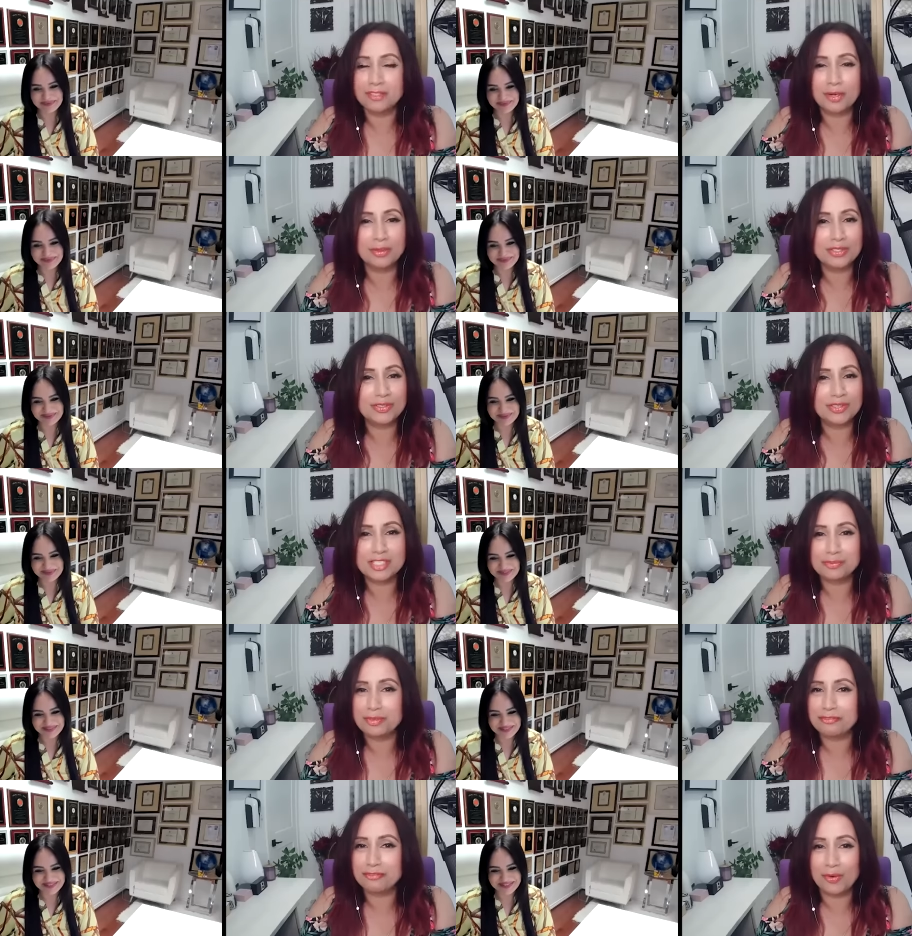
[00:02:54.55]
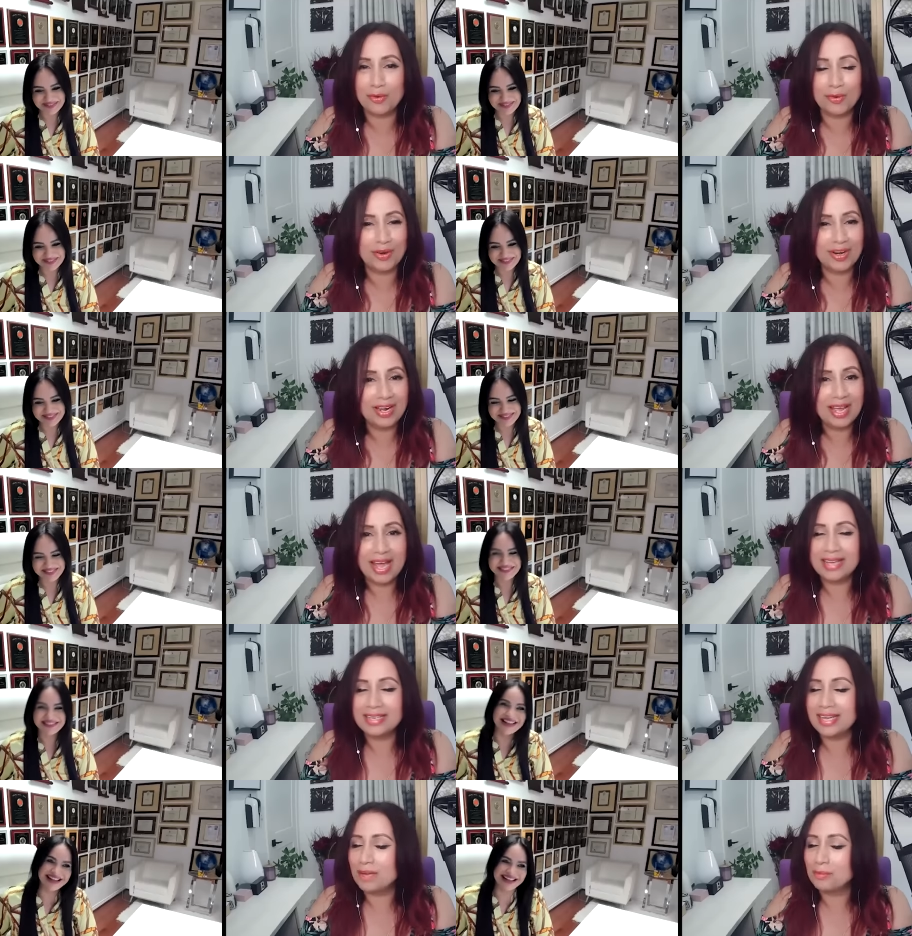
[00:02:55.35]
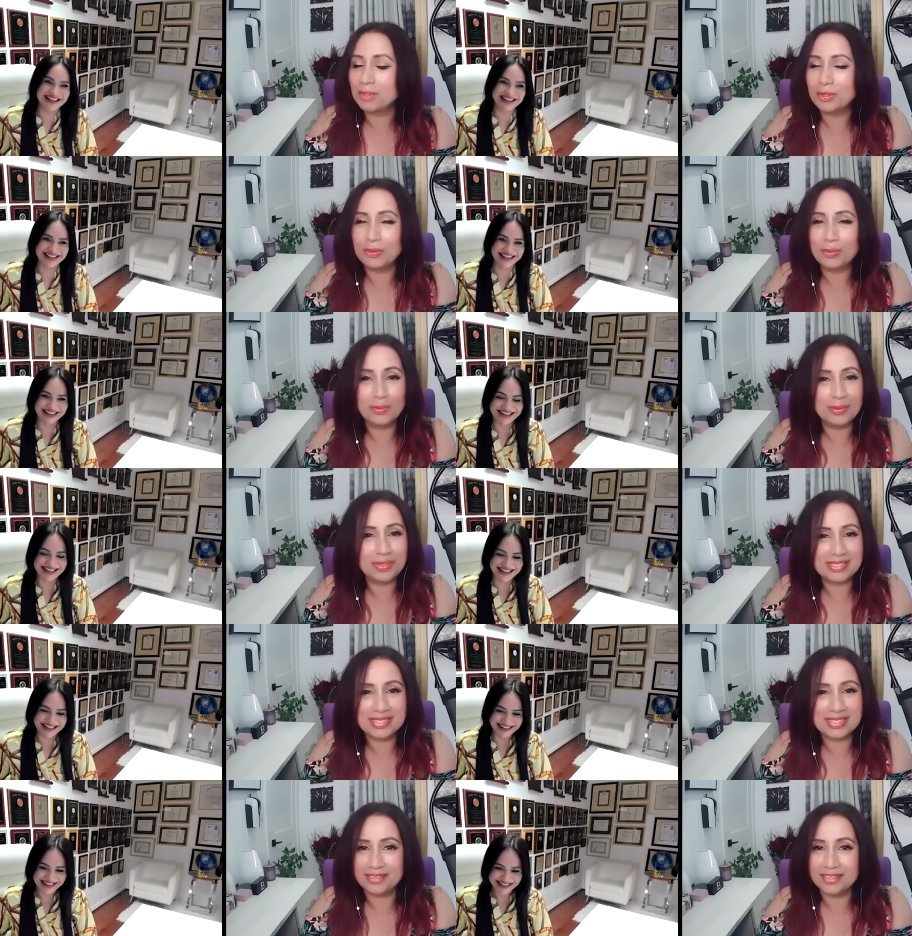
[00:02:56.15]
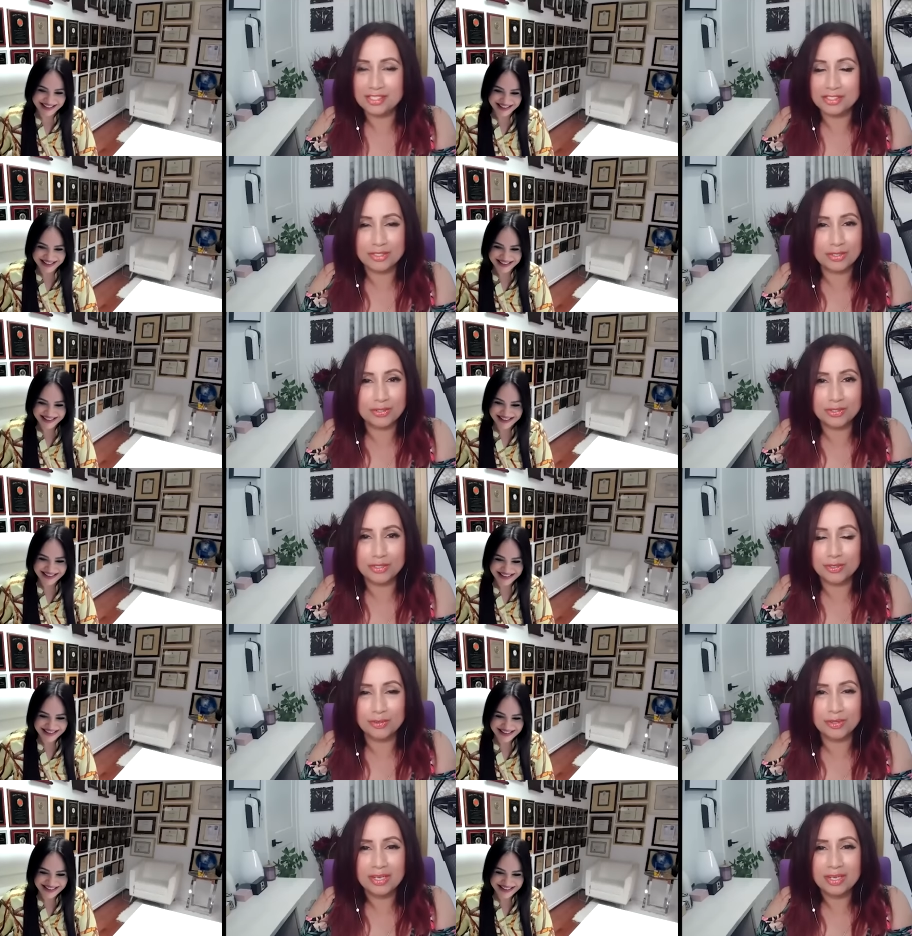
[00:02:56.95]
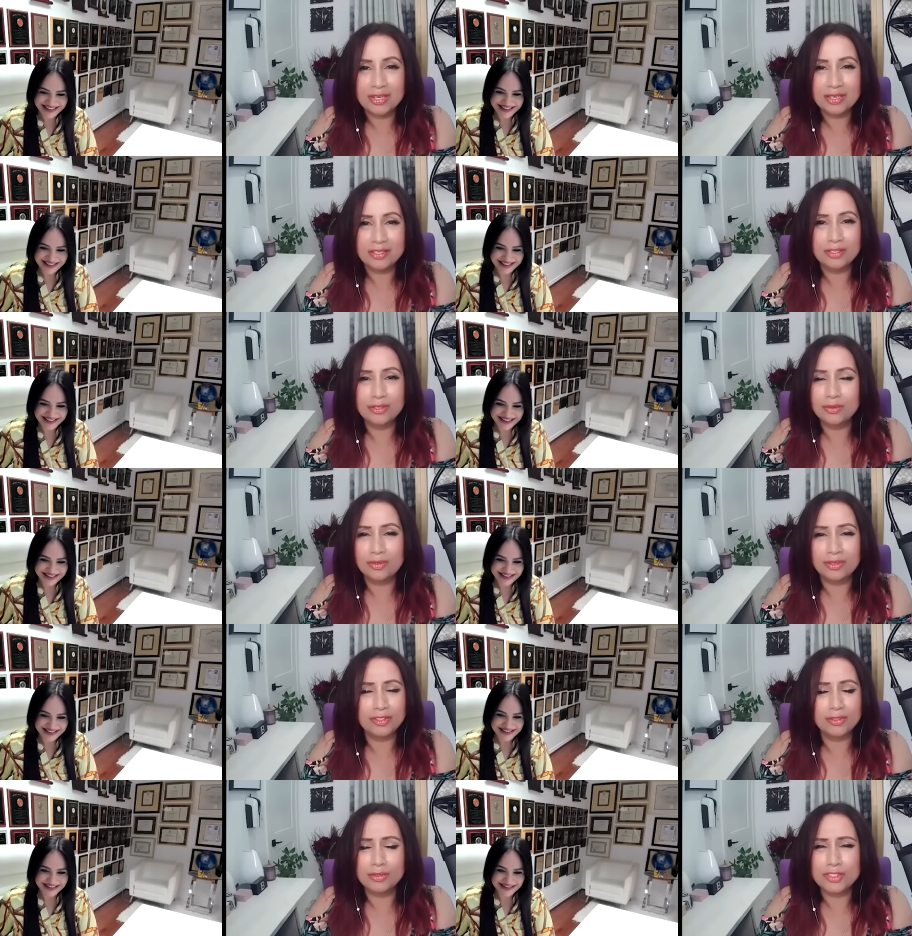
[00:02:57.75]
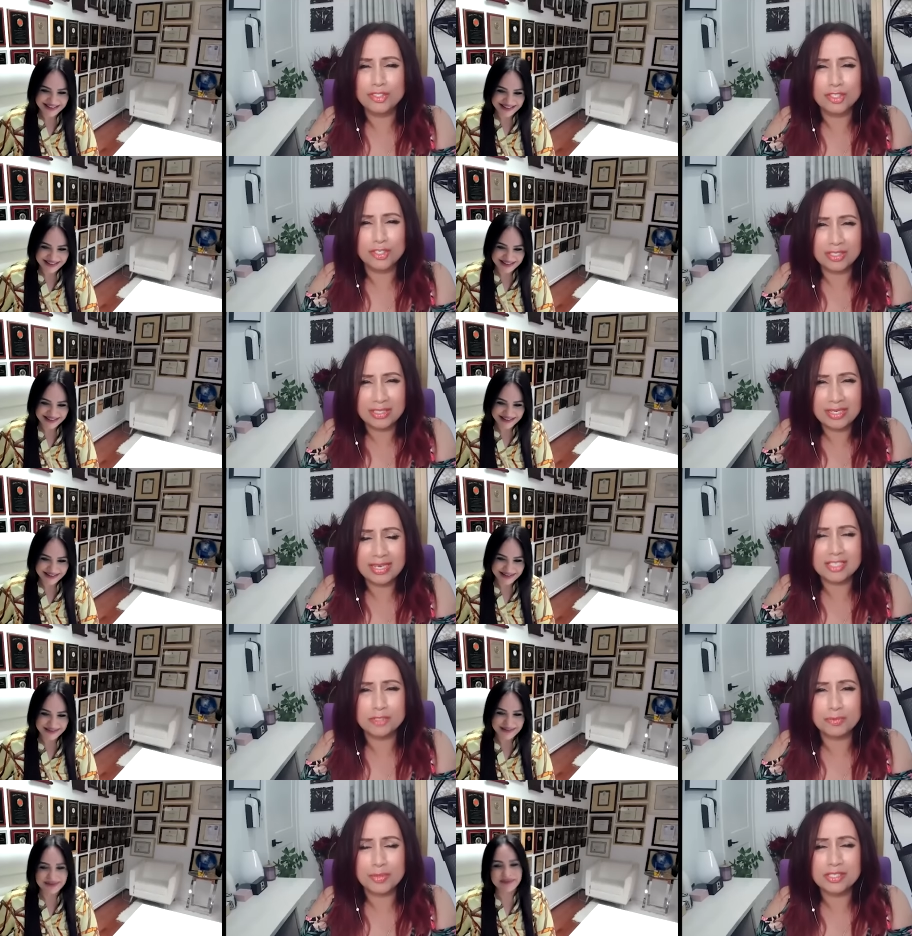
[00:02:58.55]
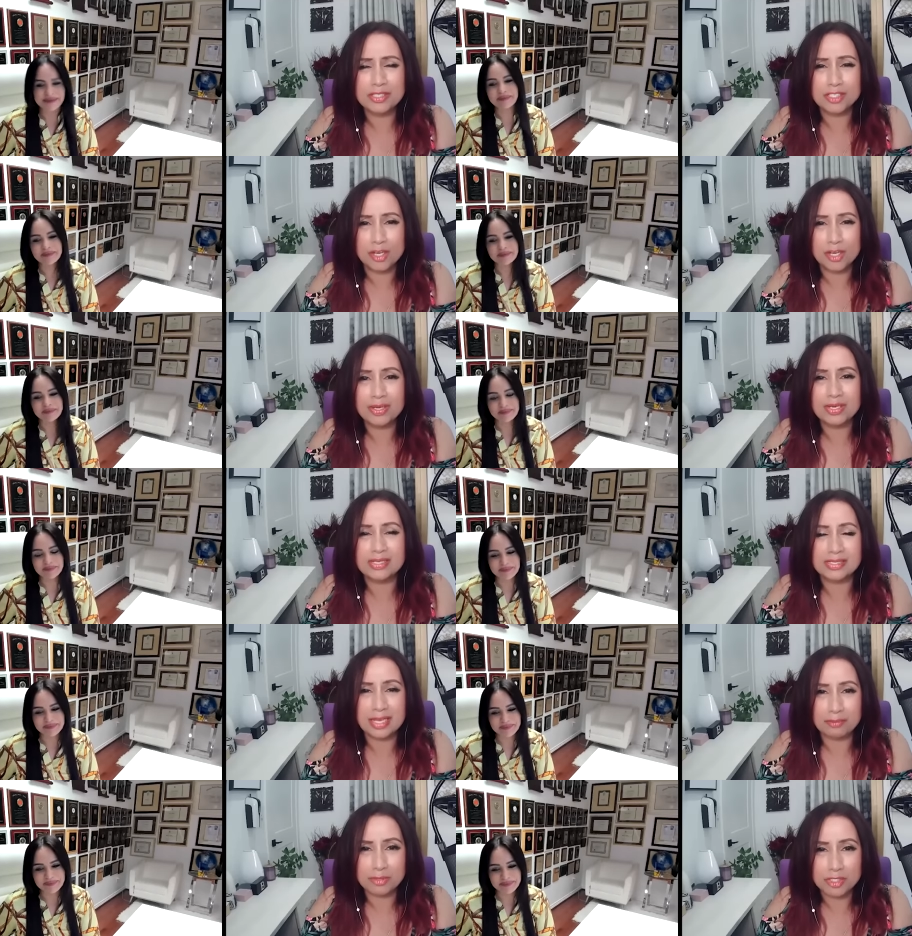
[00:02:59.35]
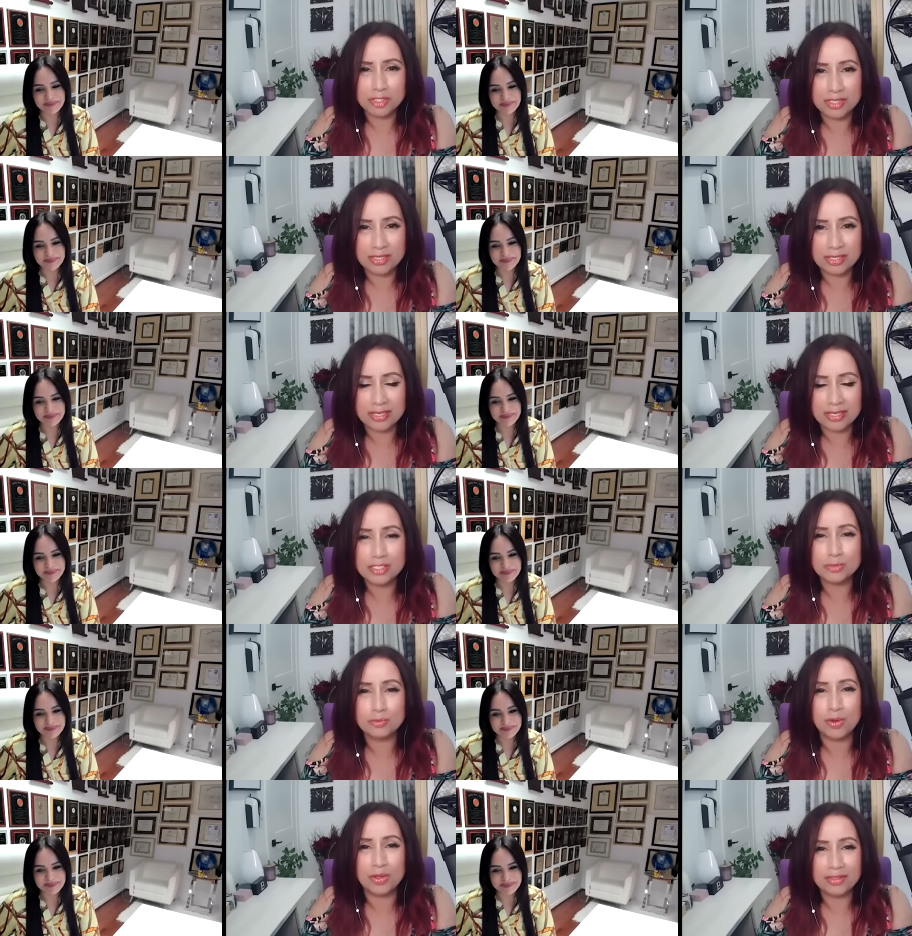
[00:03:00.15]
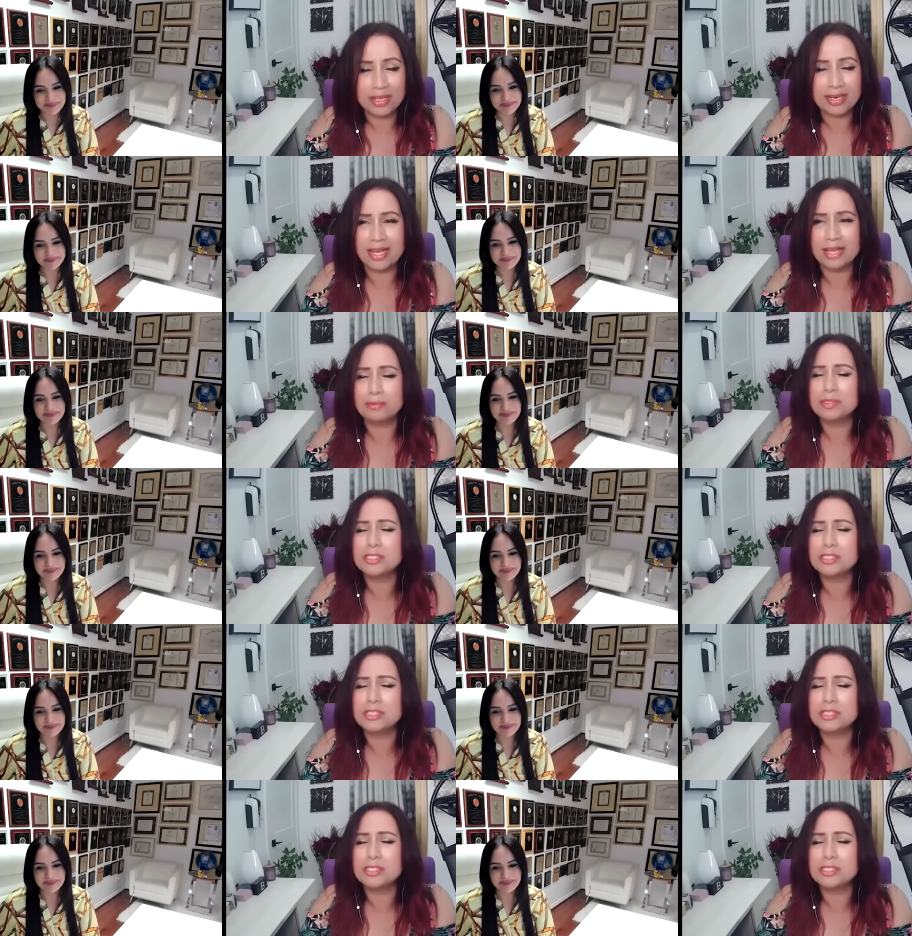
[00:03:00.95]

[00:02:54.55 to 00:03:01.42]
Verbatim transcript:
Speaker 1: told you this before and I will always say this to you. You your journey has been so exceptional and it's one that I'm